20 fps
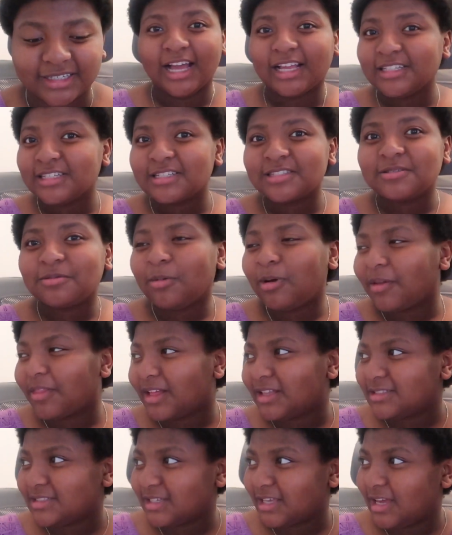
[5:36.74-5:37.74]
I just threw all
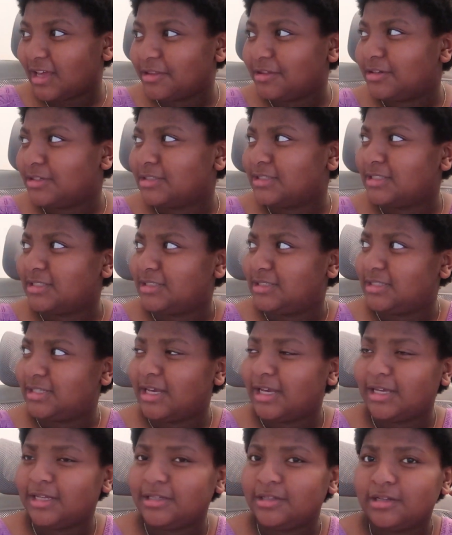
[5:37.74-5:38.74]
that together and just
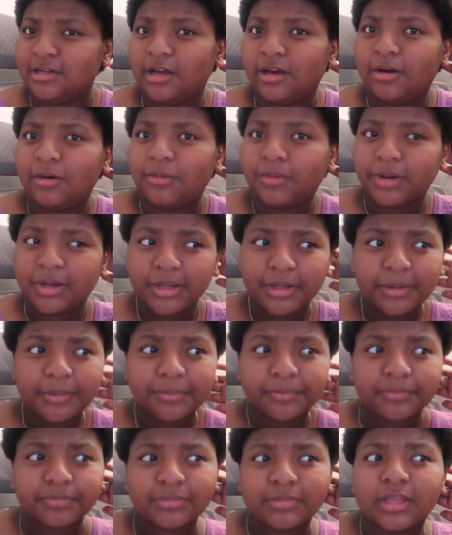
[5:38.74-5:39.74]
said, you know what?
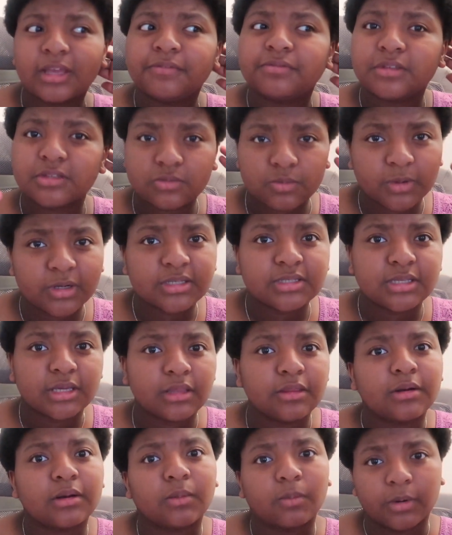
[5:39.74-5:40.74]
If this works
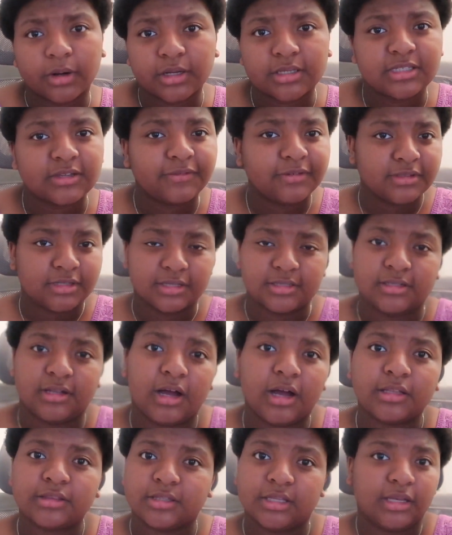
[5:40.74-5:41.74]
together, it works. If it does
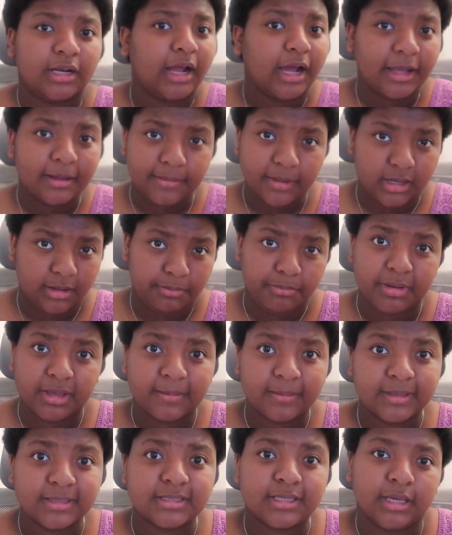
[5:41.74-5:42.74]
not, then I made a big
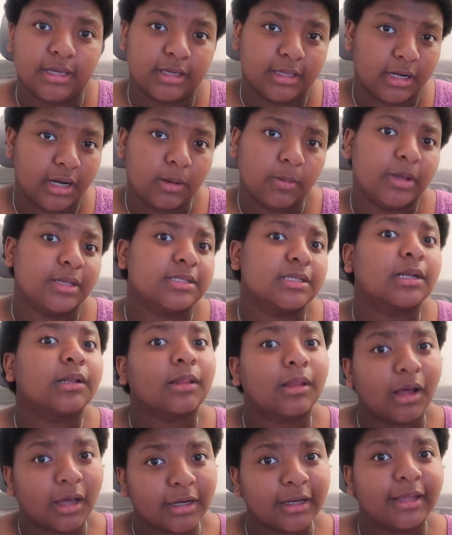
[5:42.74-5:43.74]
mistake and I wasted a
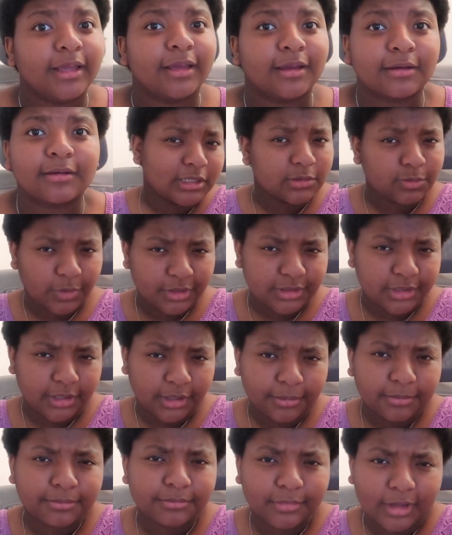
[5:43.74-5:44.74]
lot of ink. I just went
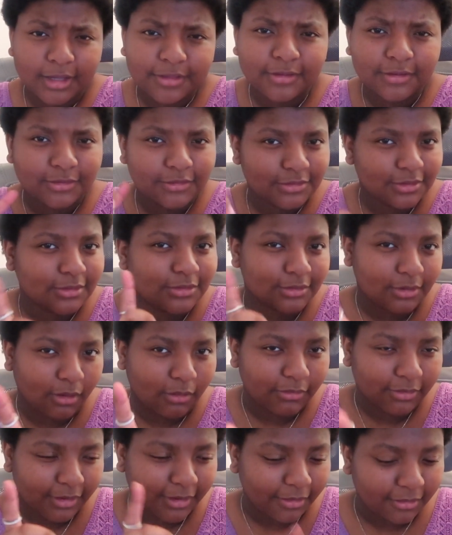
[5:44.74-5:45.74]
there. I think you should just
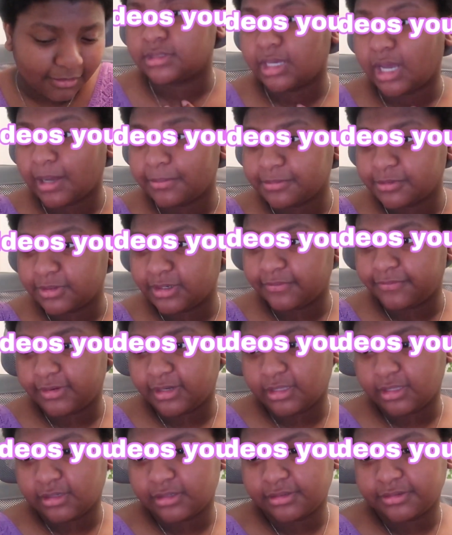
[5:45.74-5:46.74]
go there. Top 3
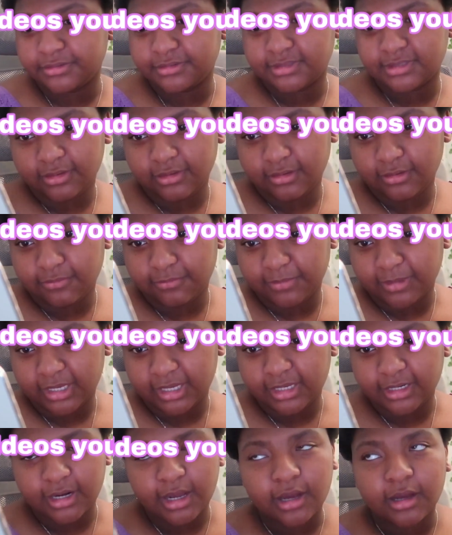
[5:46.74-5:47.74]
videos you've
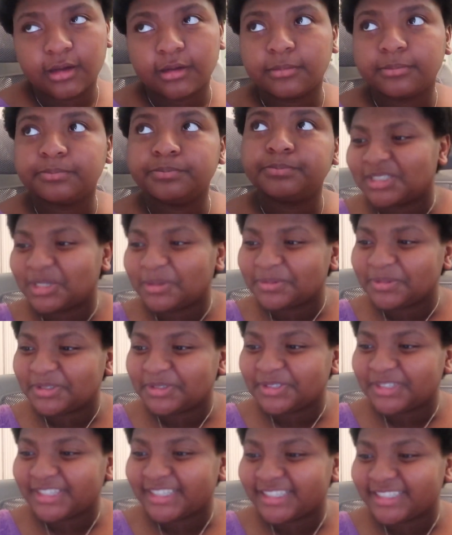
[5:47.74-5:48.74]
made. Top
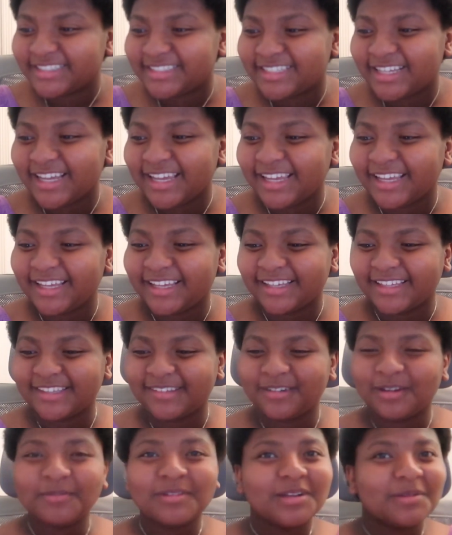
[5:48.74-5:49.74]
3. Dang,
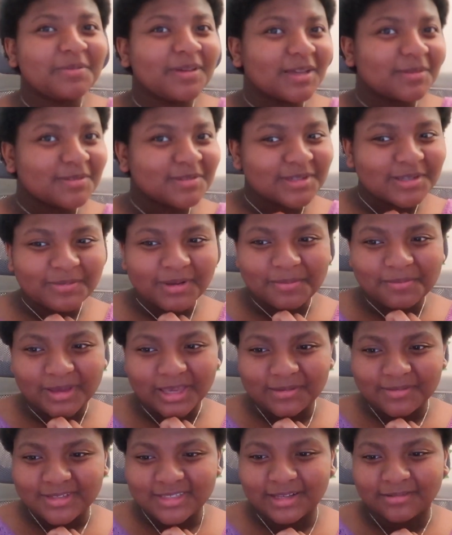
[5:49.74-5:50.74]
you want me to pick 2 of my
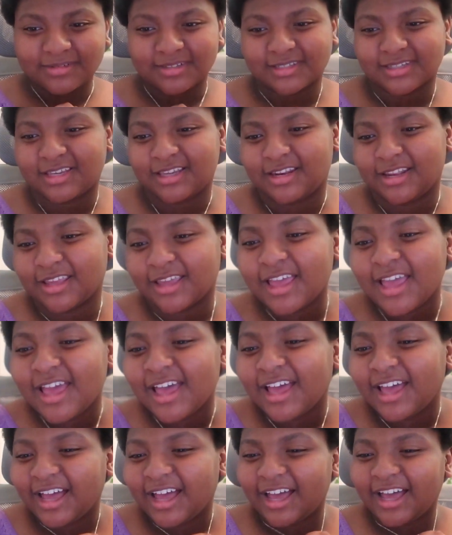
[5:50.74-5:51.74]
babies? I'm just kidding.
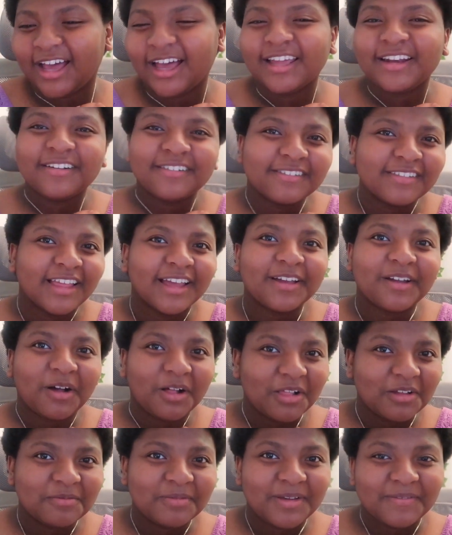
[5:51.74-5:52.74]
I don't like
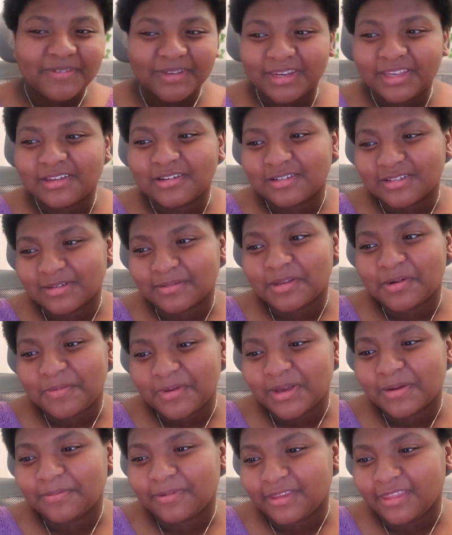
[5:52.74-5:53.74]
all of my videos, I'm gonna be
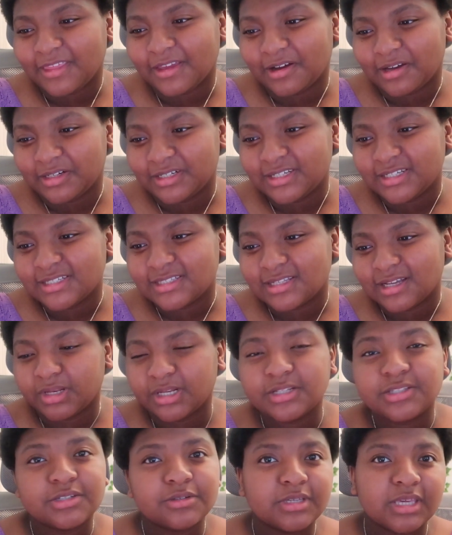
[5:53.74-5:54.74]
completely honest, but
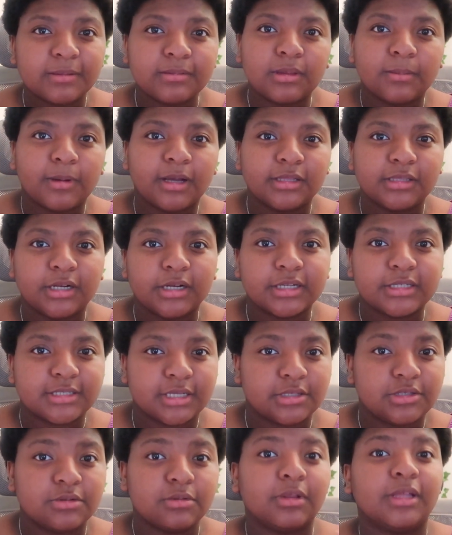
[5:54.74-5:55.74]
I do keep them on there because
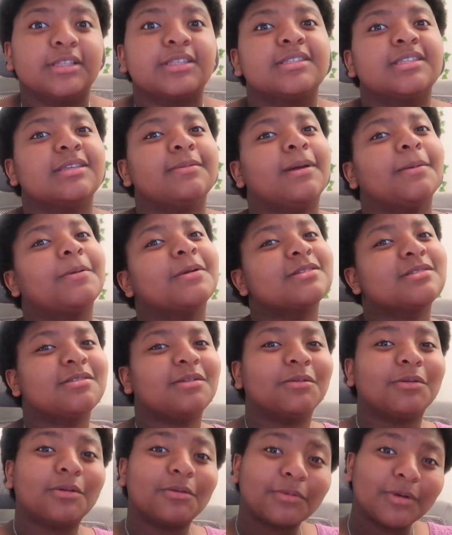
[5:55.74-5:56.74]
I do like to see my
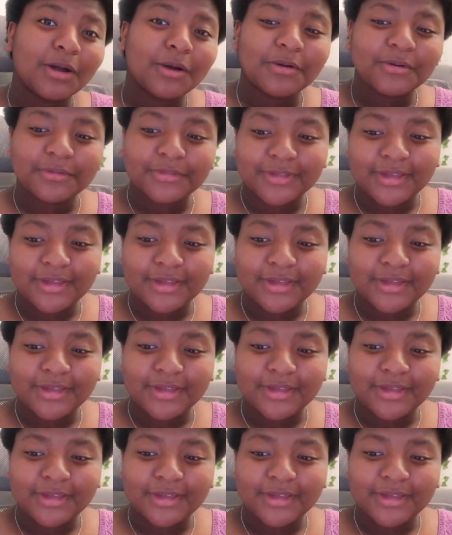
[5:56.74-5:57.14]
personal growth.